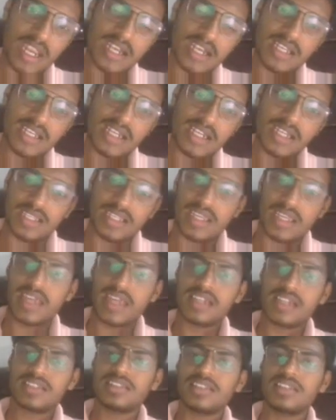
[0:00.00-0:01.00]
add
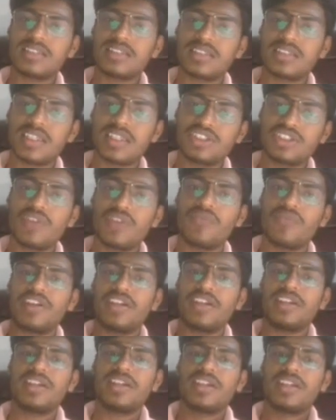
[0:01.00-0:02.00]
x in such a
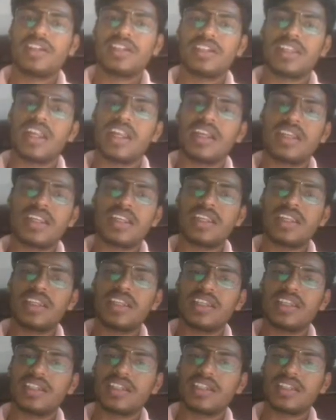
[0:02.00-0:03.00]
way that
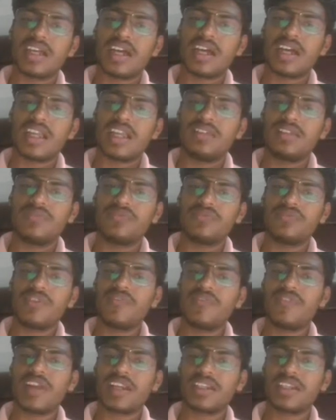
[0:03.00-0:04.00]

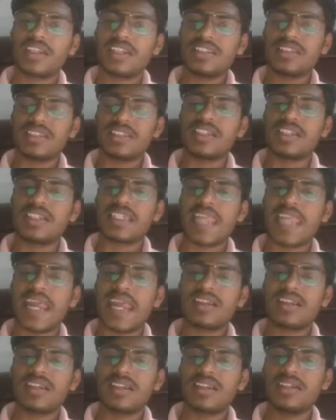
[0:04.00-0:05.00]
alpha factor is
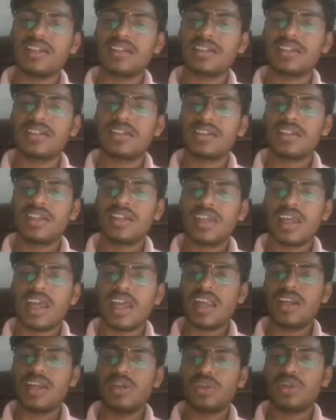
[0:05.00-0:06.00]
intact in it
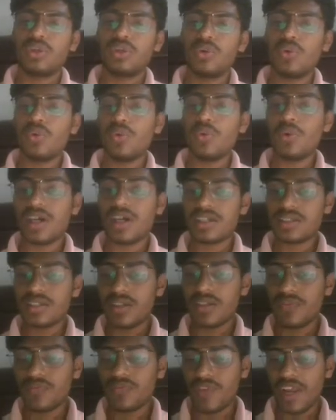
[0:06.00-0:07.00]
and no
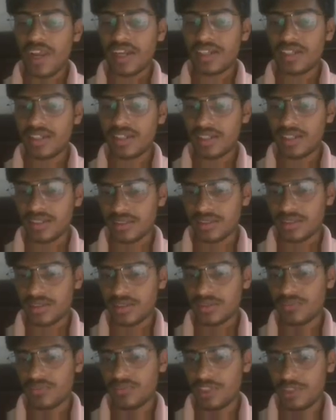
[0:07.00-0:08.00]
other
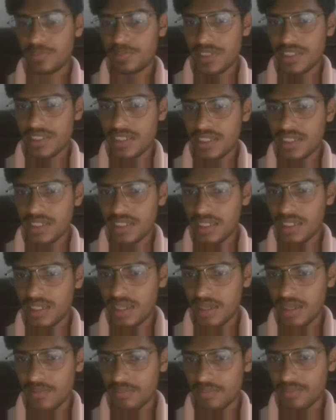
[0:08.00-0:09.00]
factors which present in
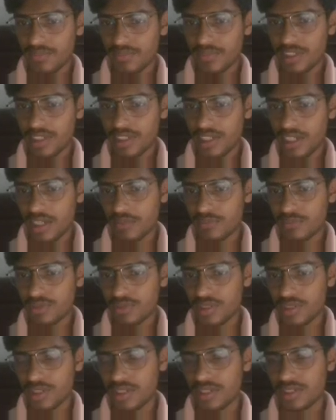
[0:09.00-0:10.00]
m
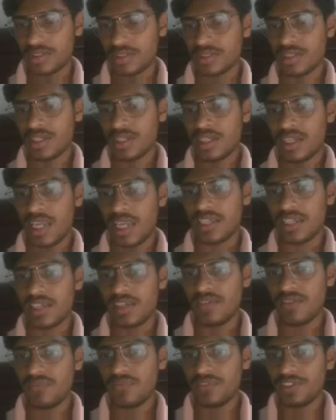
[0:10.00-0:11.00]
comes in it. Like
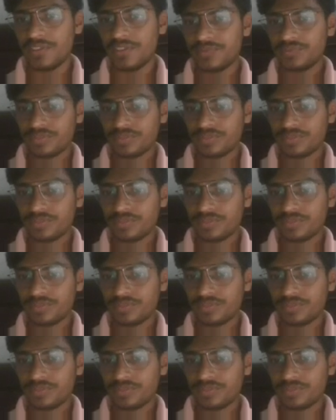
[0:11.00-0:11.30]
if